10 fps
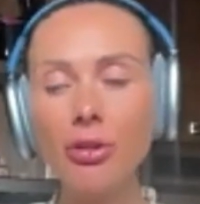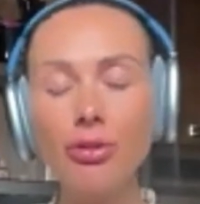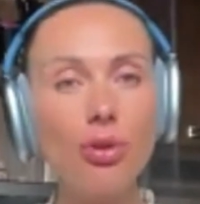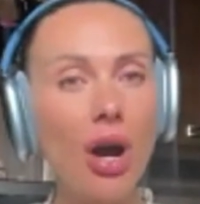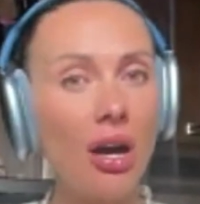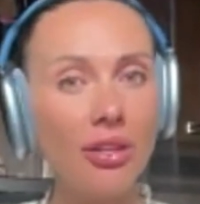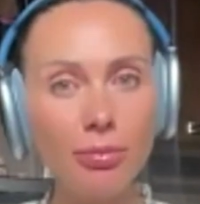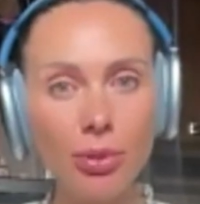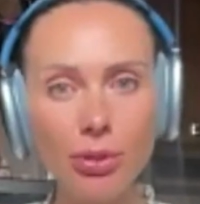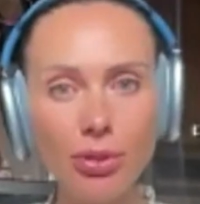to other
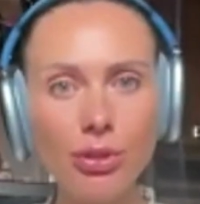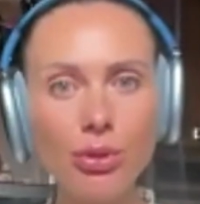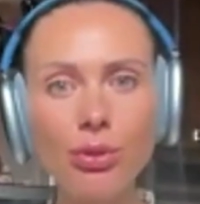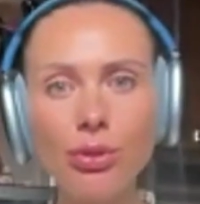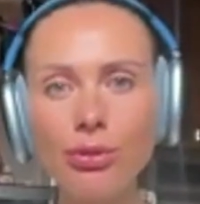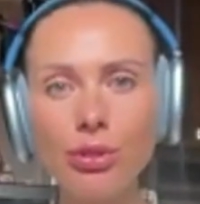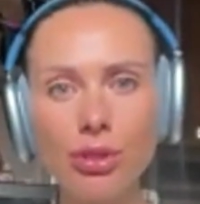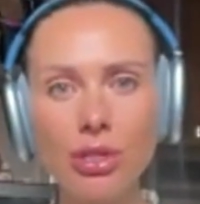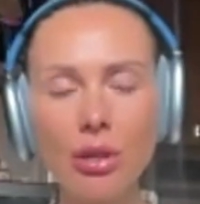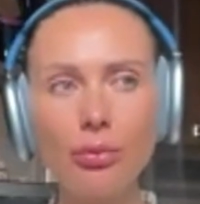person or to
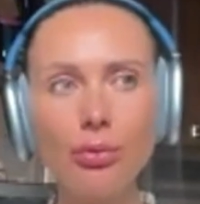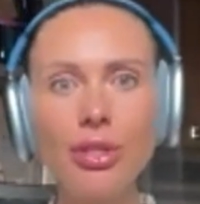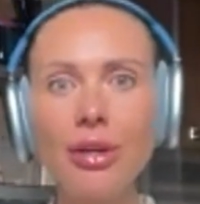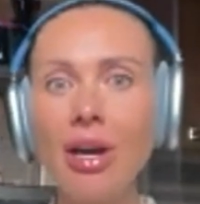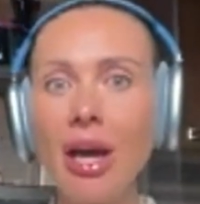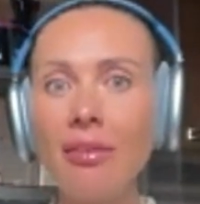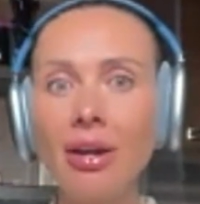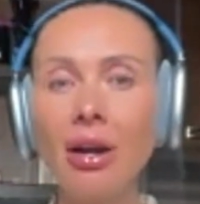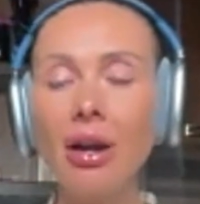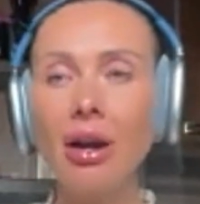yourself would never ever
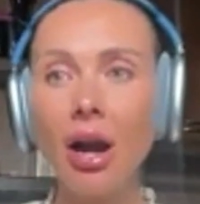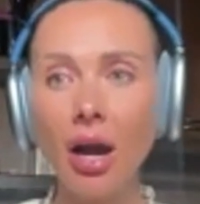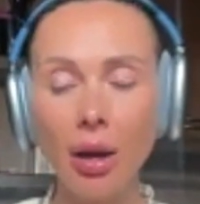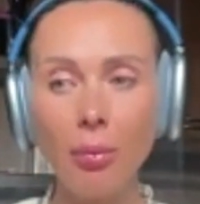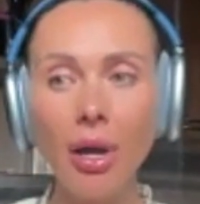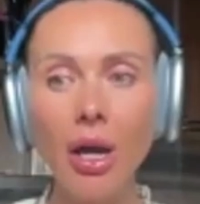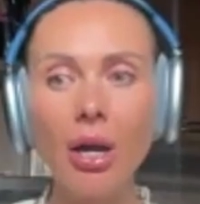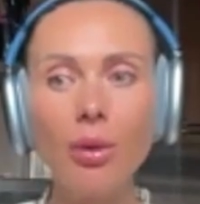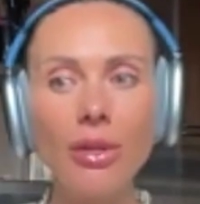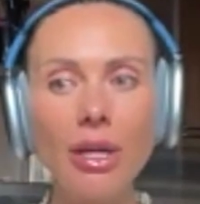come
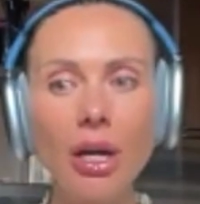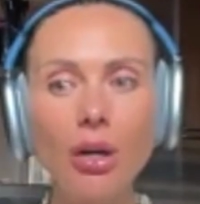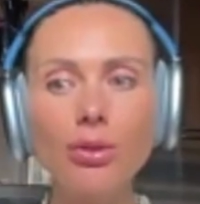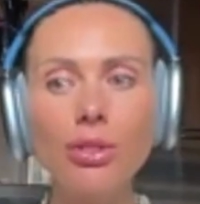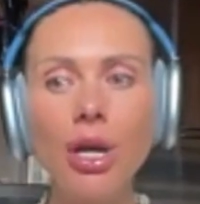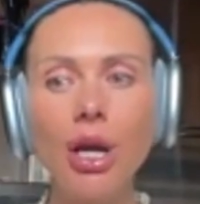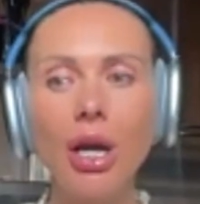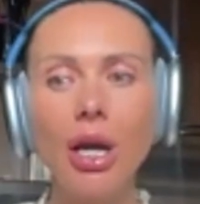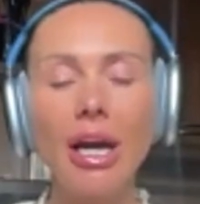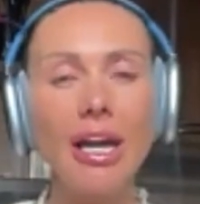without
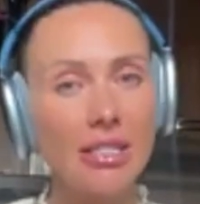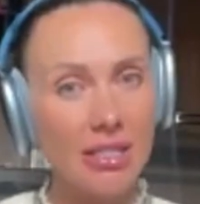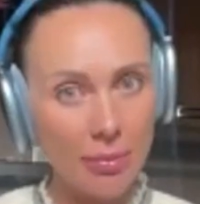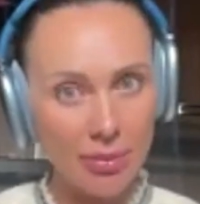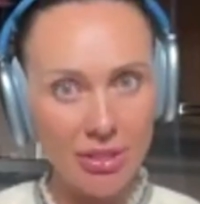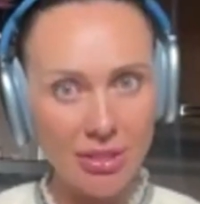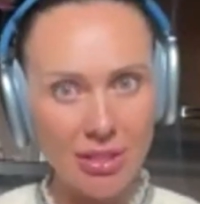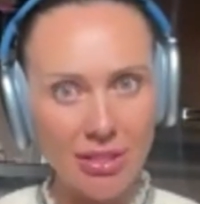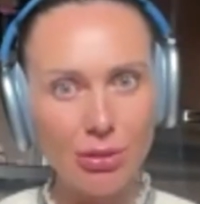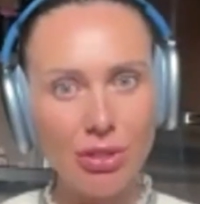
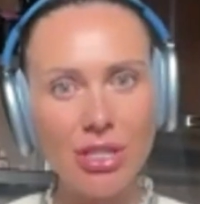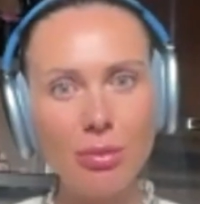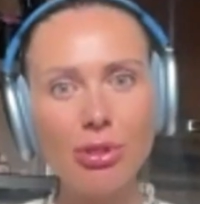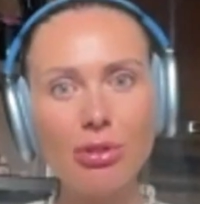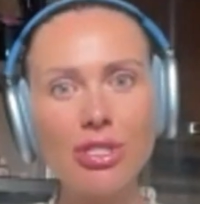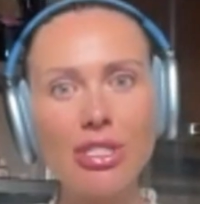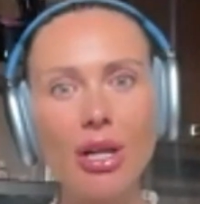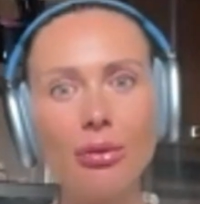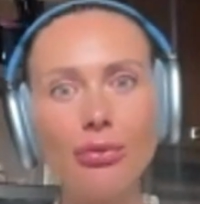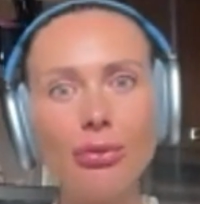acceptance. To accept
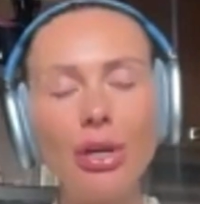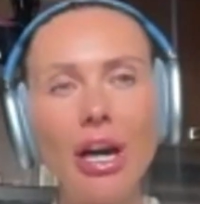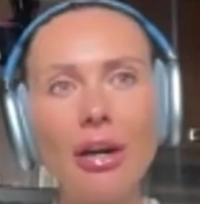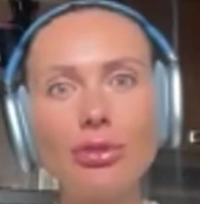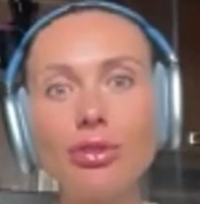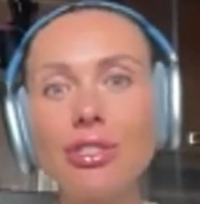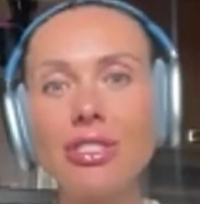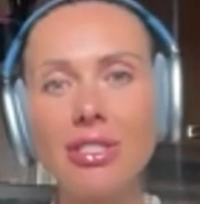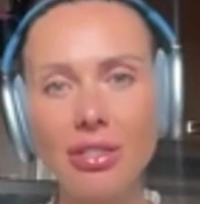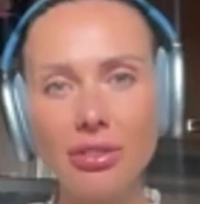yourself, you have to
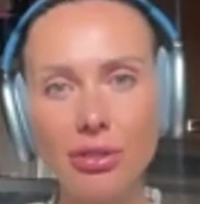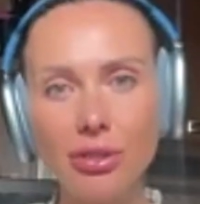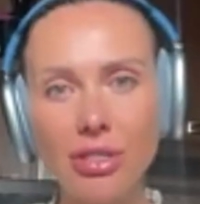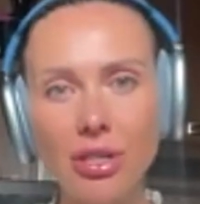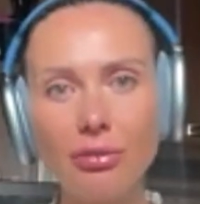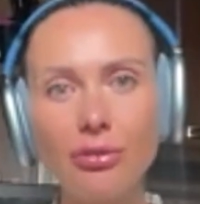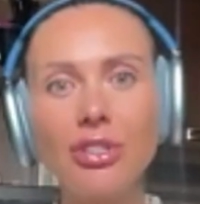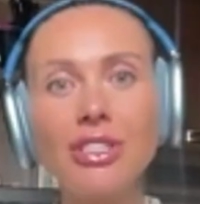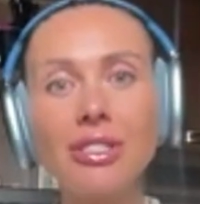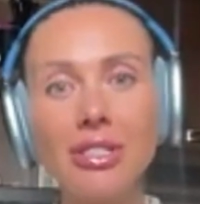understand yourself. To
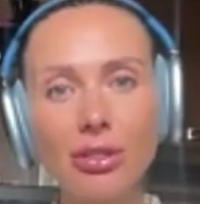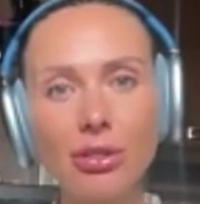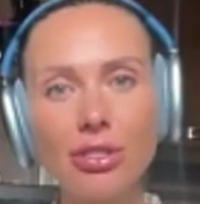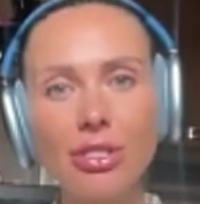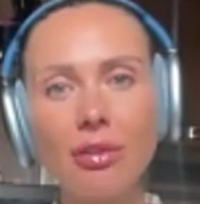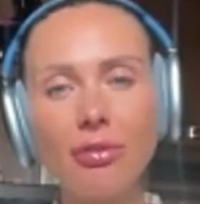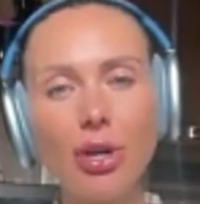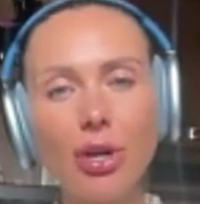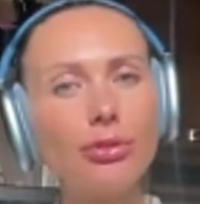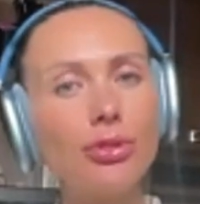understand yourself, you
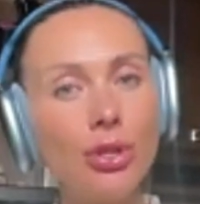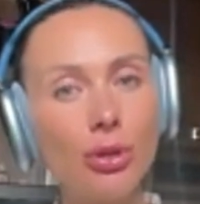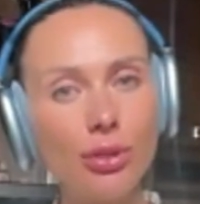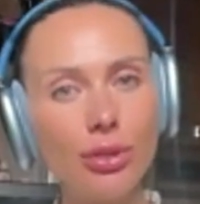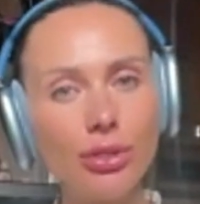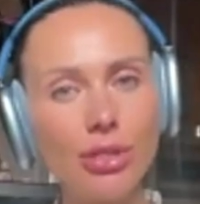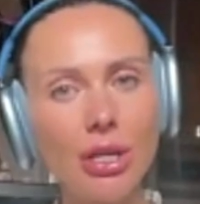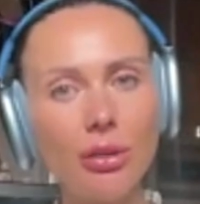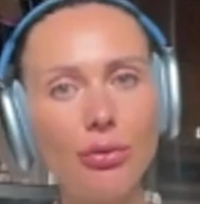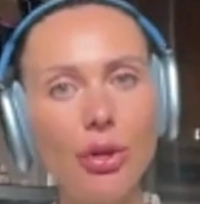have to know
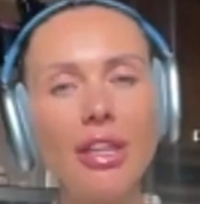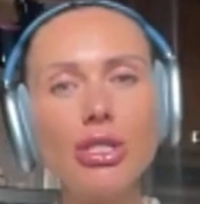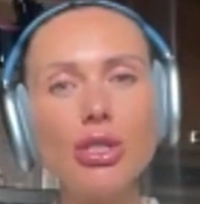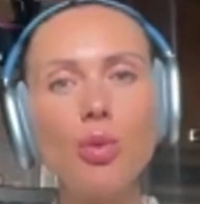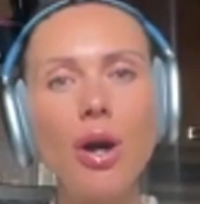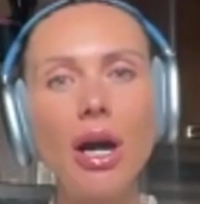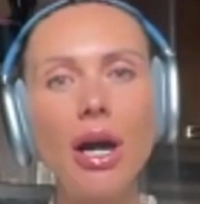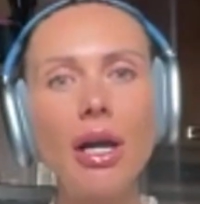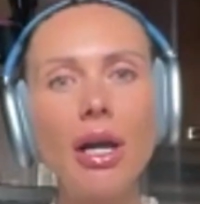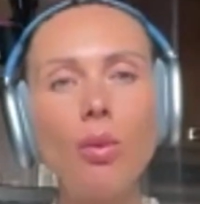yourself. That's
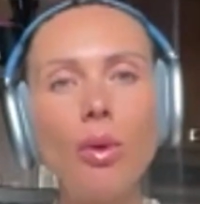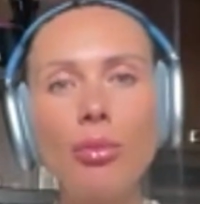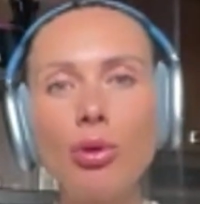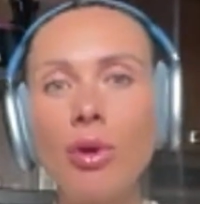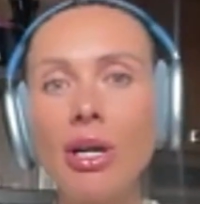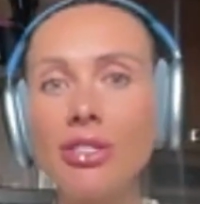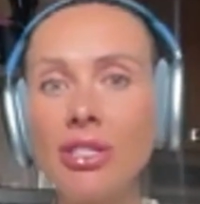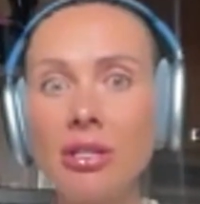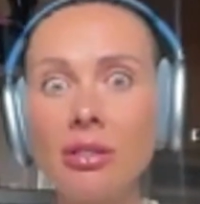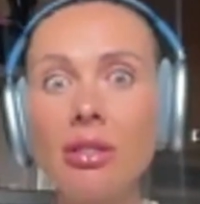why we provide
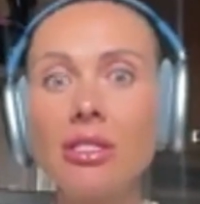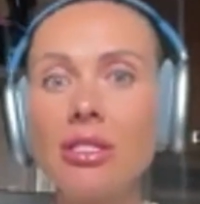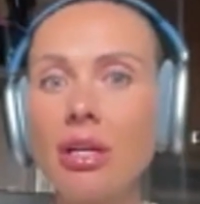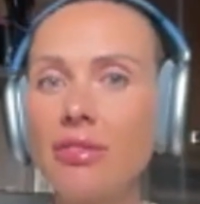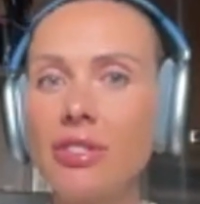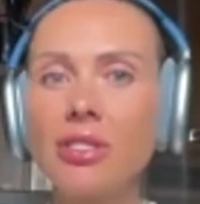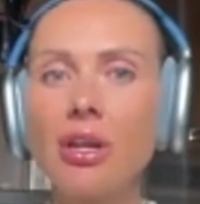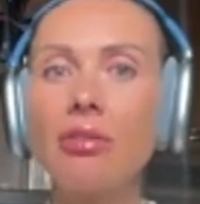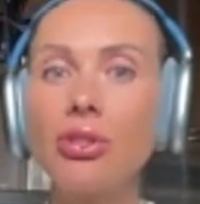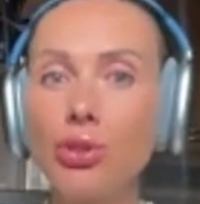10 self
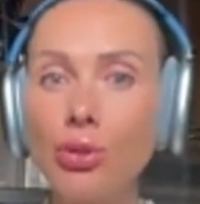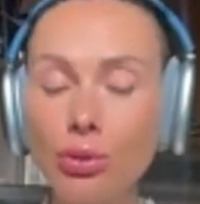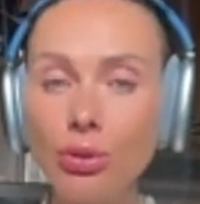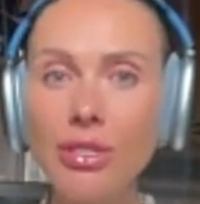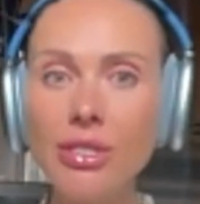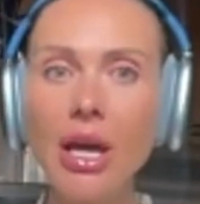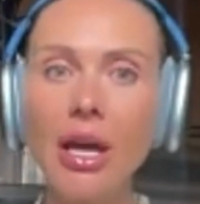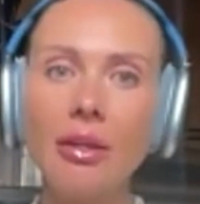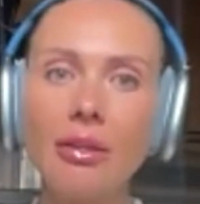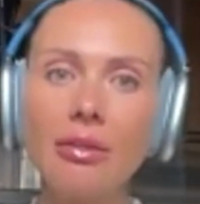discovery tools
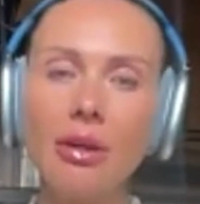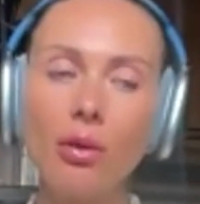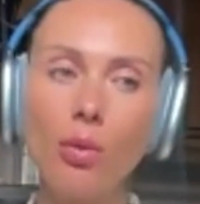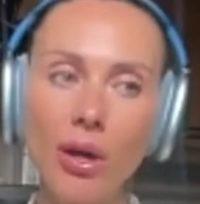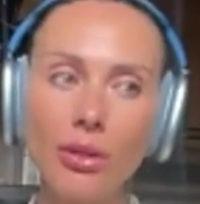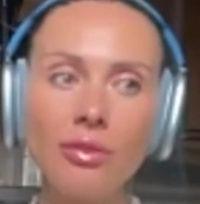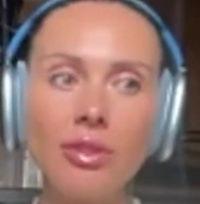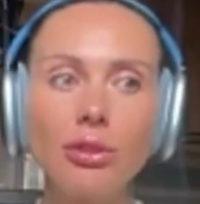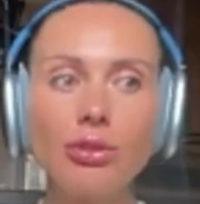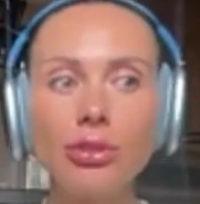and one
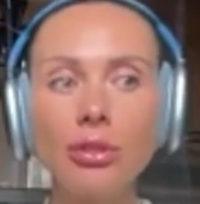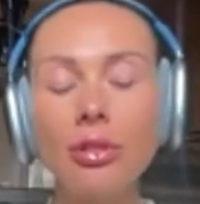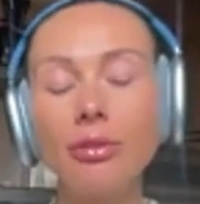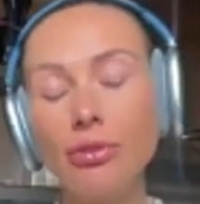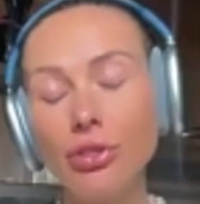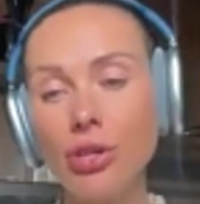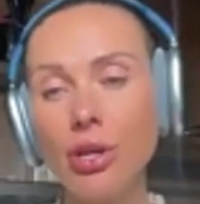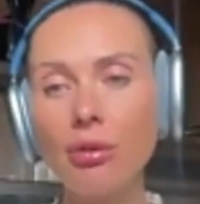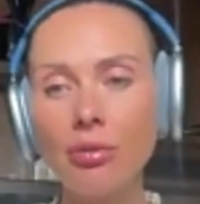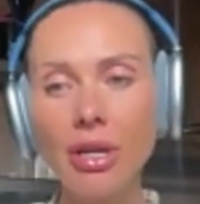revolutionary
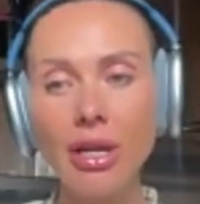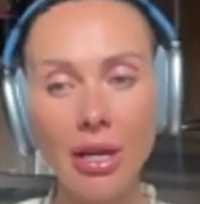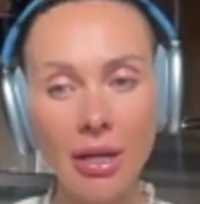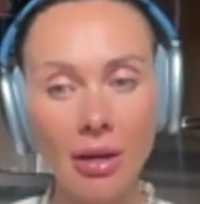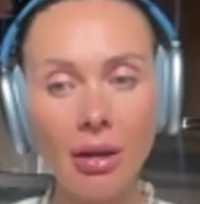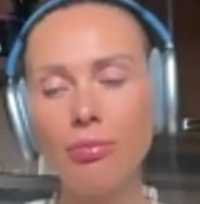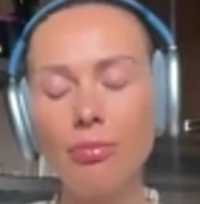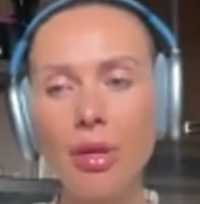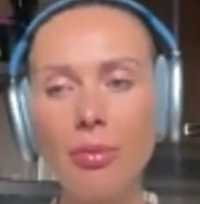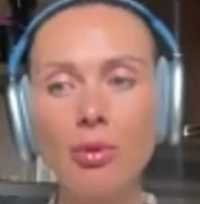feature, Iryna AI.
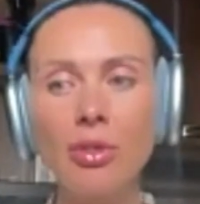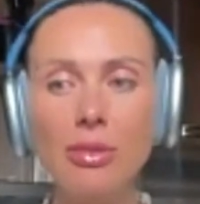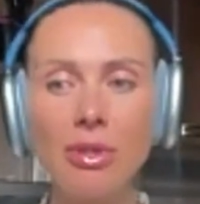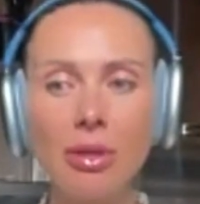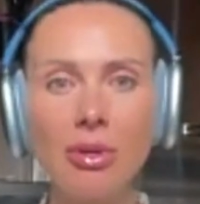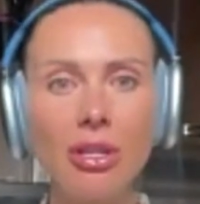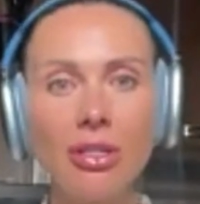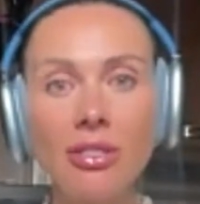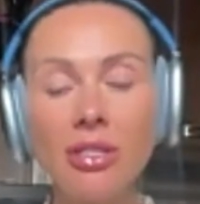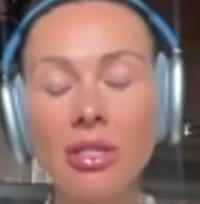Maybe we'll speak about
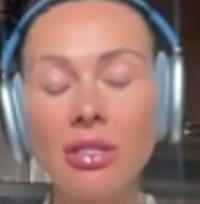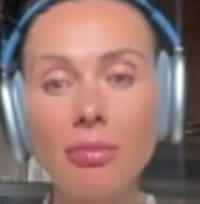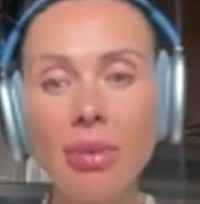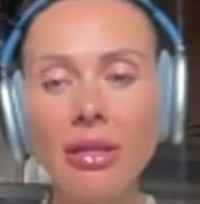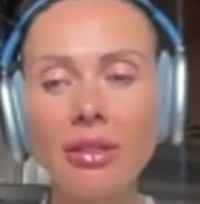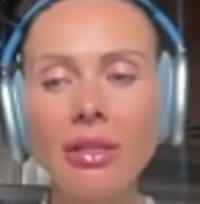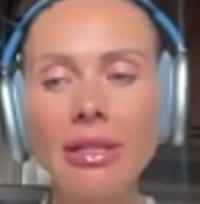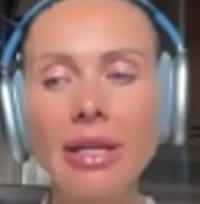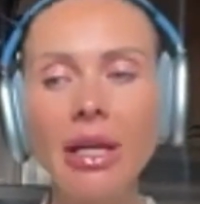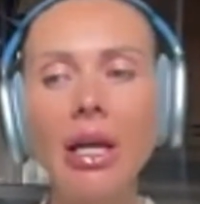it independently.